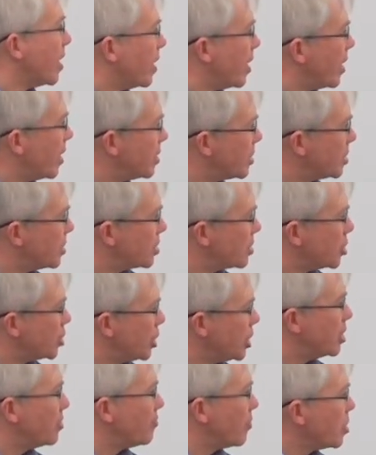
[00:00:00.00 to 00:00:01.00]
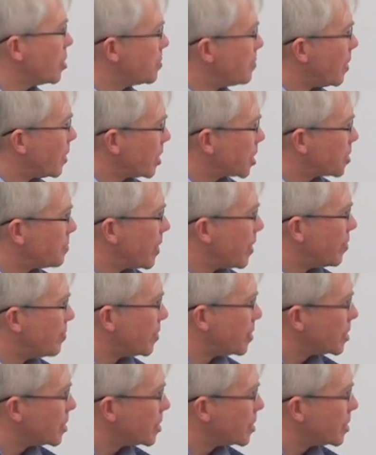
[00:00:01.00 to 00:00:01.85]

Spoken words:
And she did a very smart experiment.